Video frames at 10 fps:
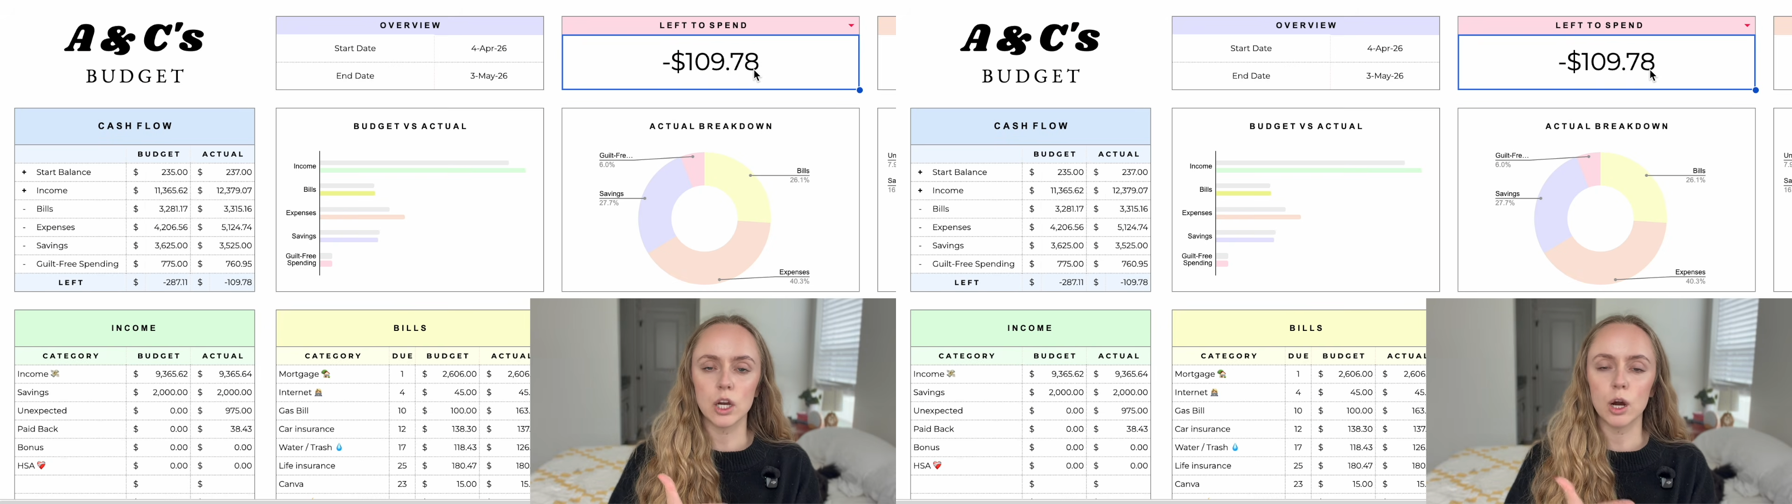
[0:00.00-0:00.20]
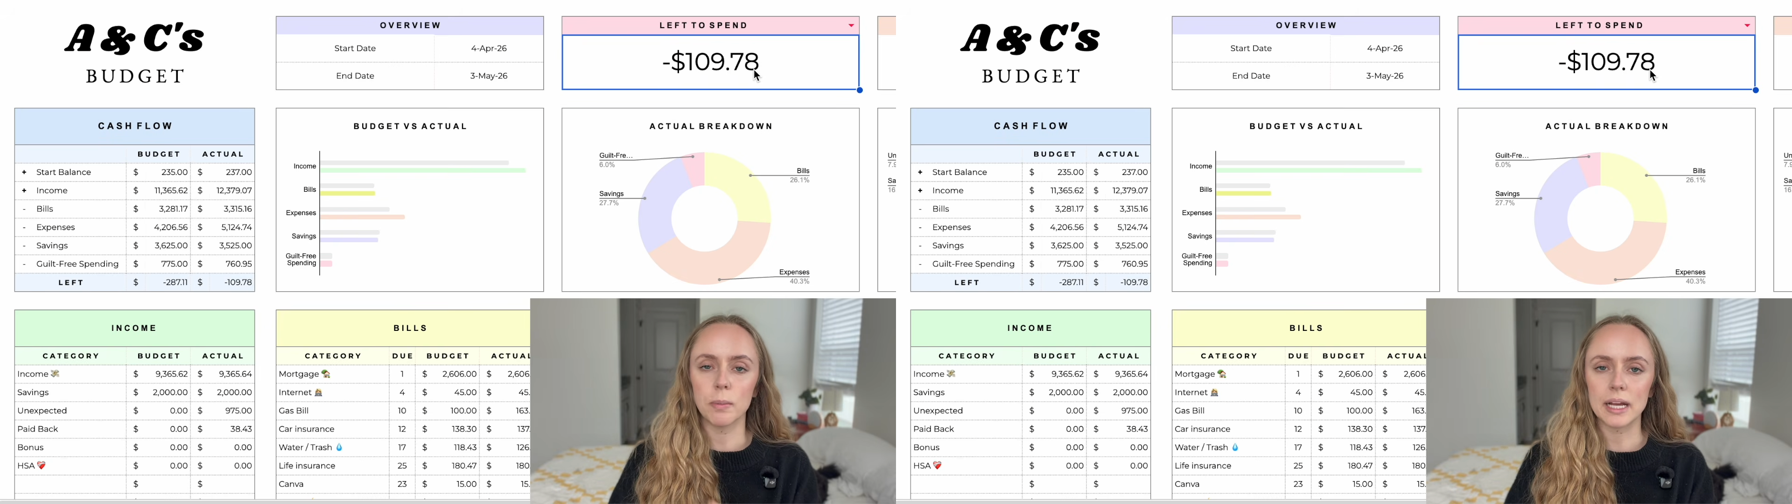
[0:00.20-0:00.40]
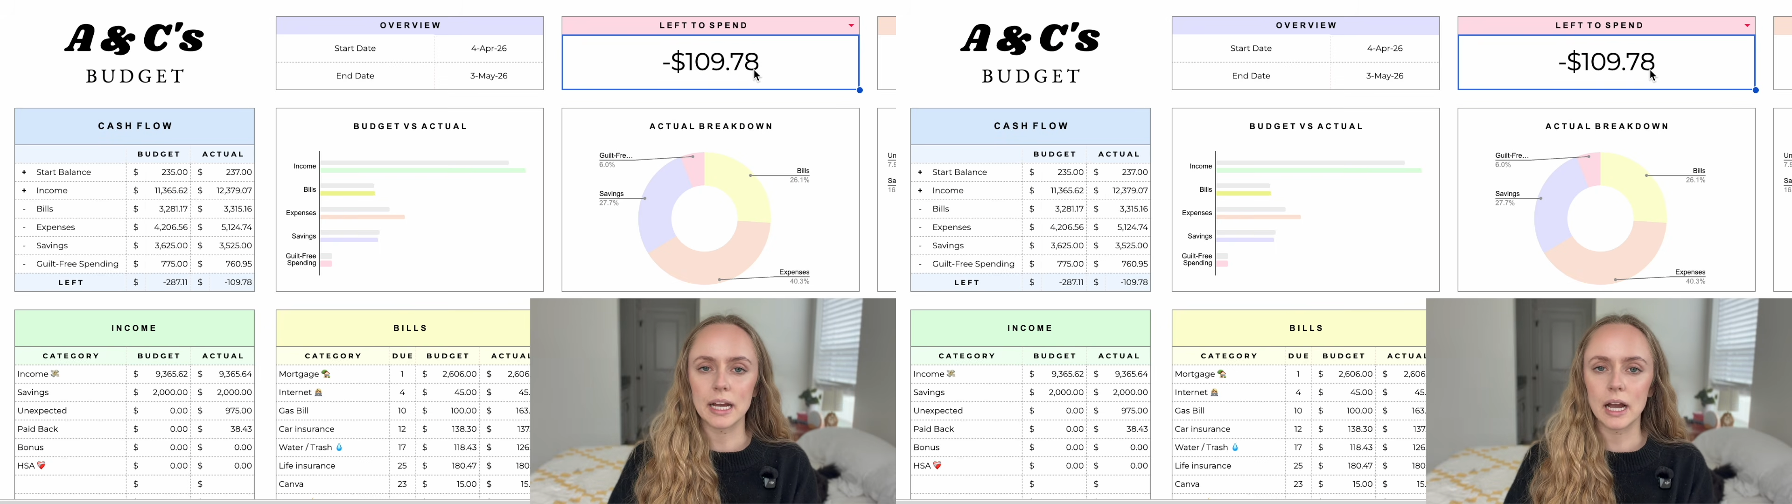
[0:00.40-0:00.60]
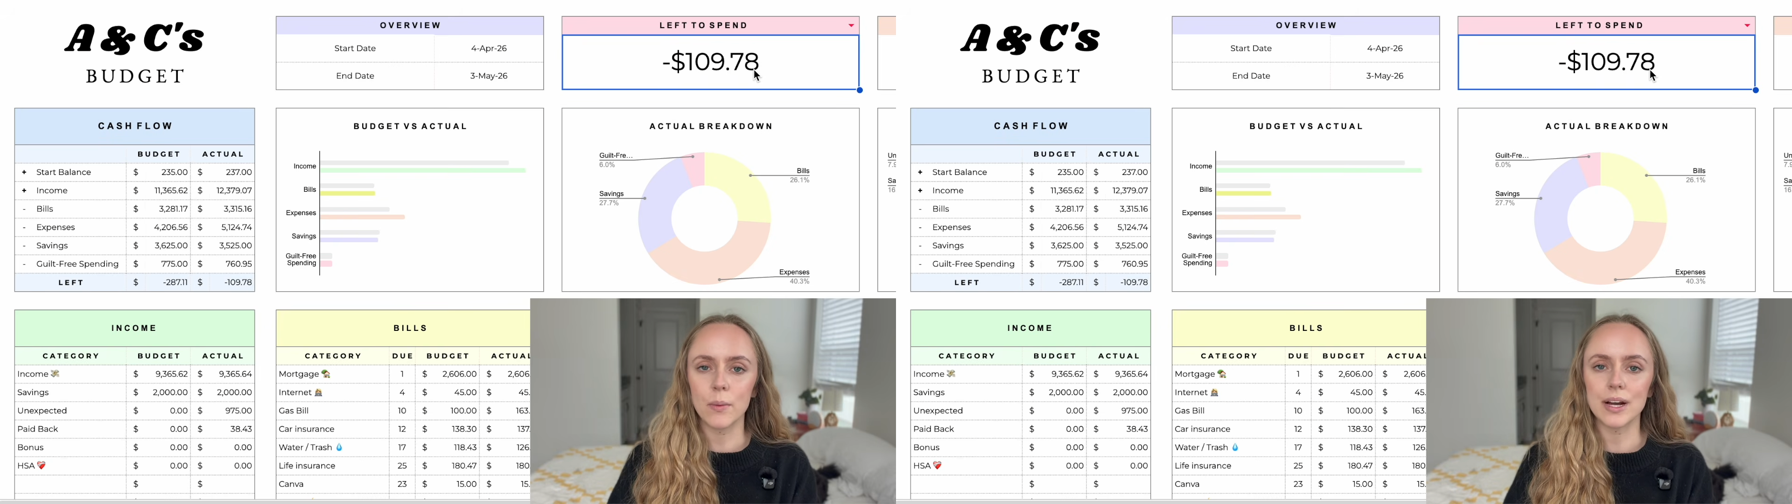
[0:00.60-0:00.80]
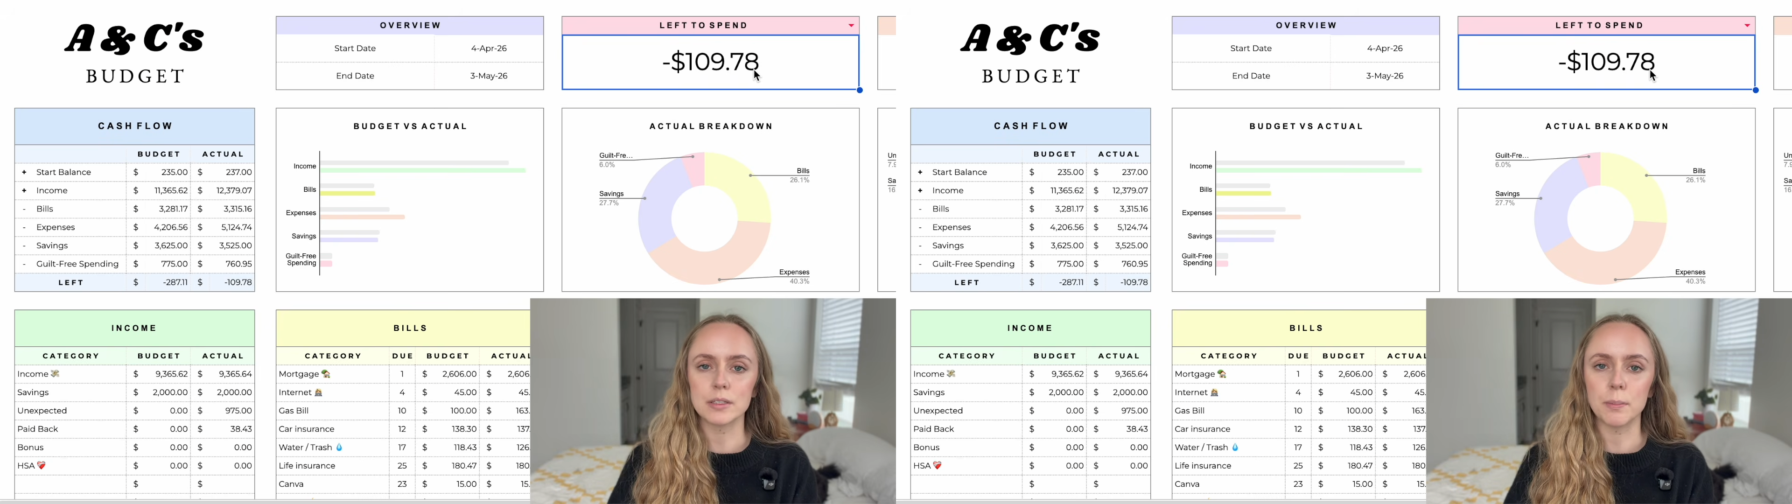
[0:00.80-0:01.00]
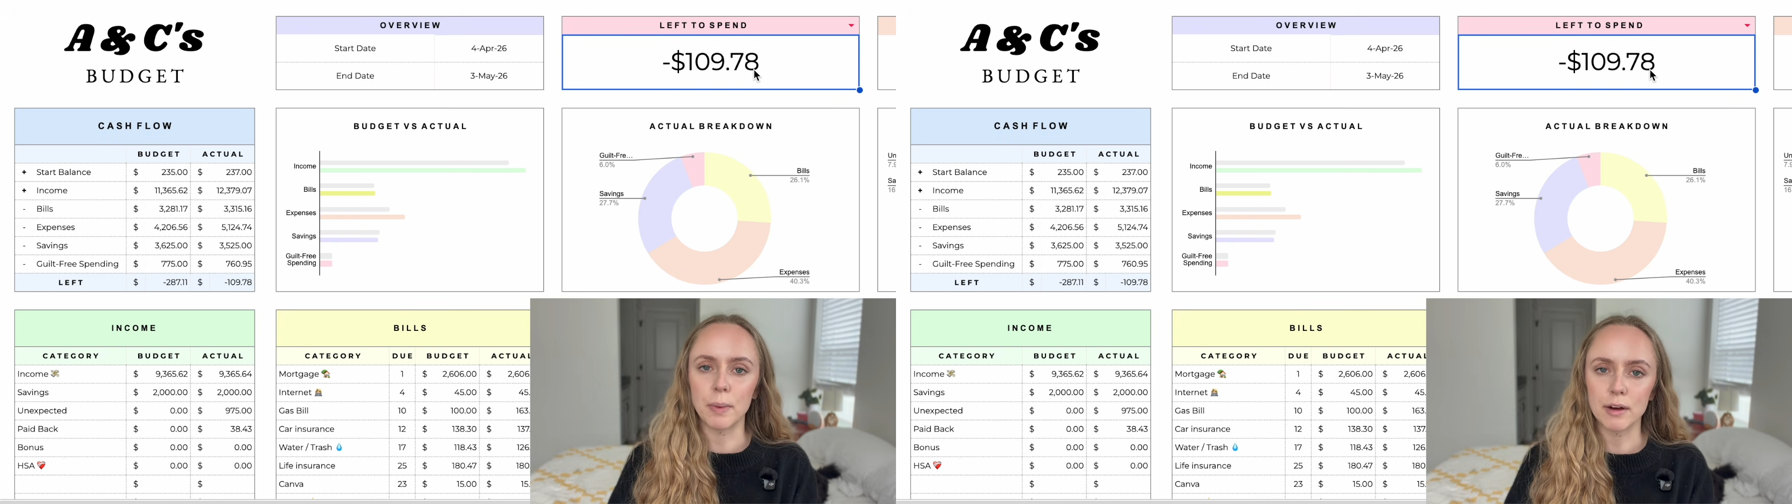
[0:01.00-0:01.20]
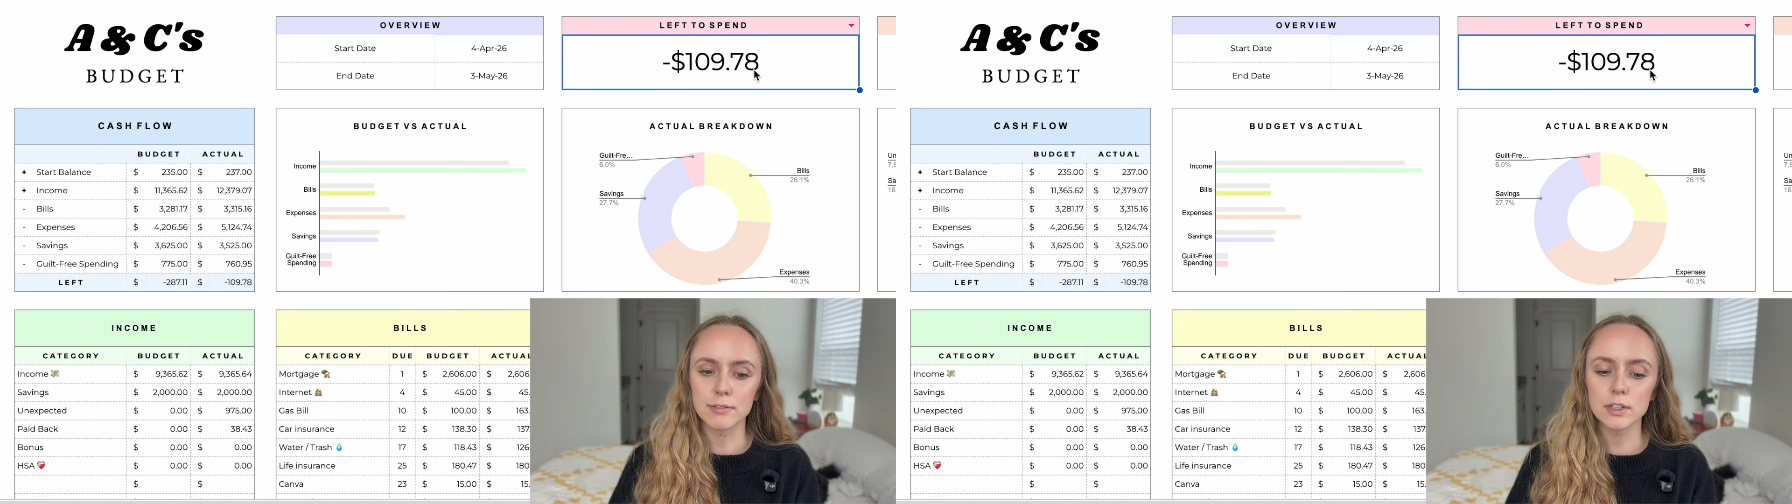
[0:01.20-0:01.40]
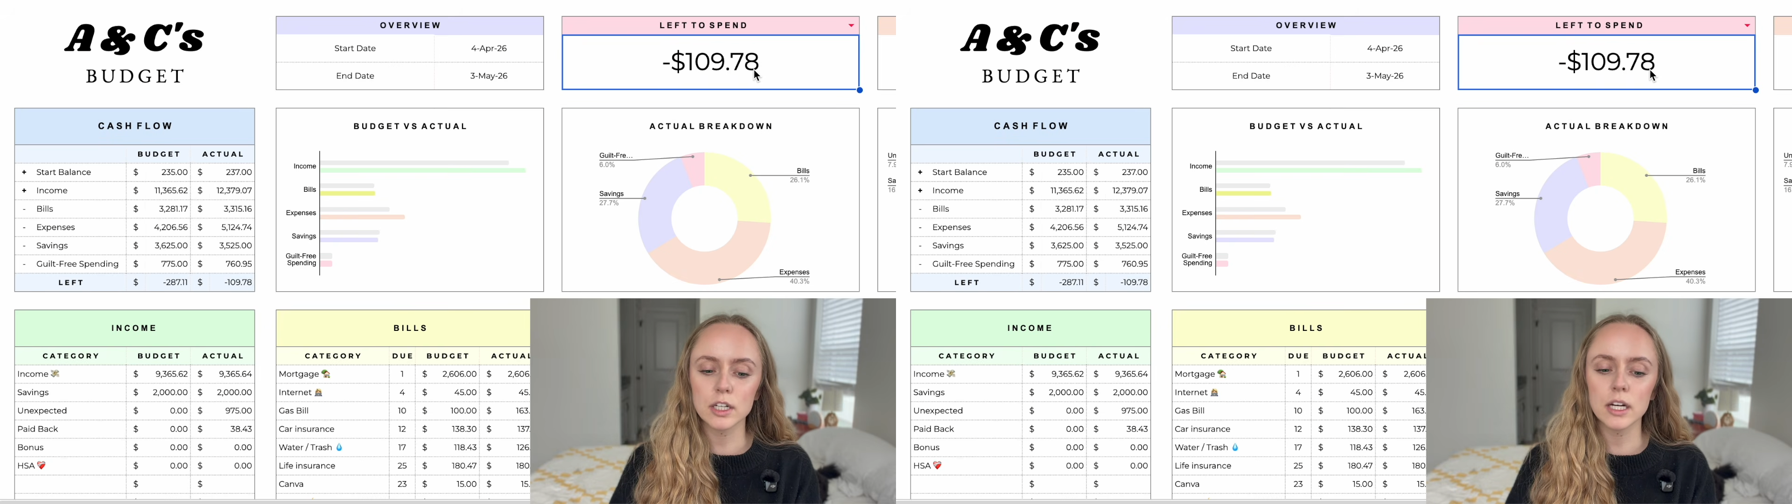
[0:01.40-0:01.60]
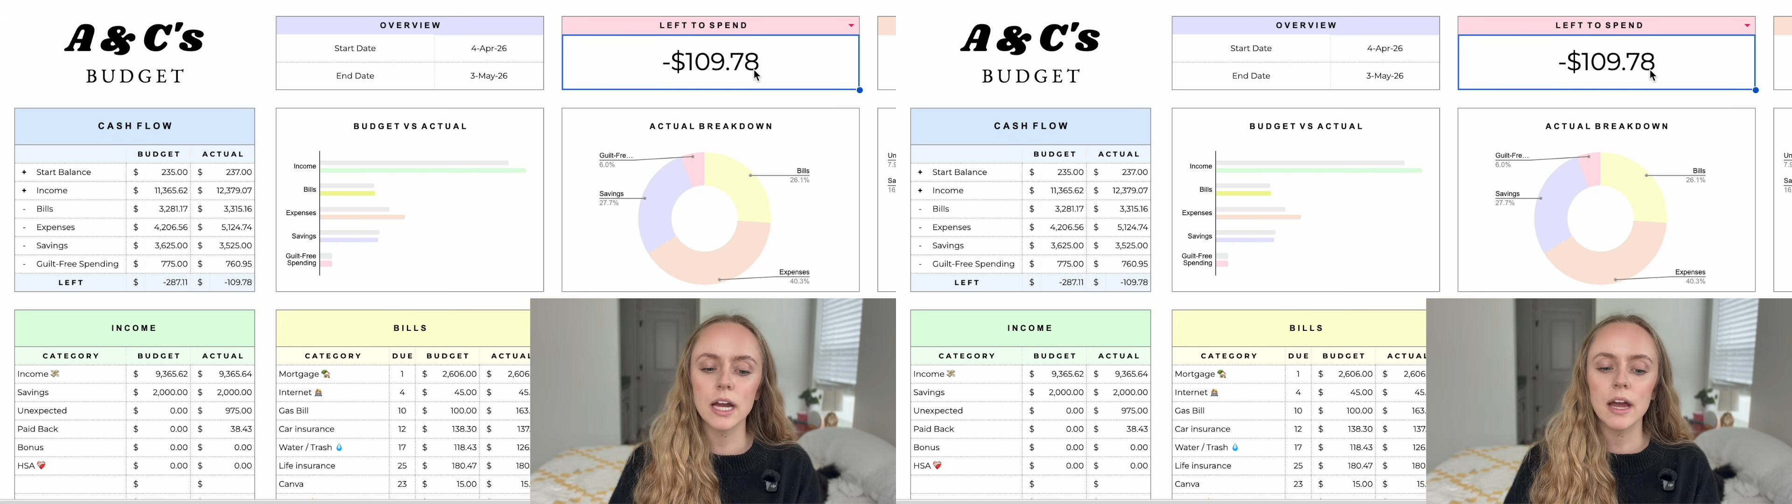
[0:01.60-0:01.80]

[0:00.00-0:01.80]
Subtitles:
our bank account as a buffer,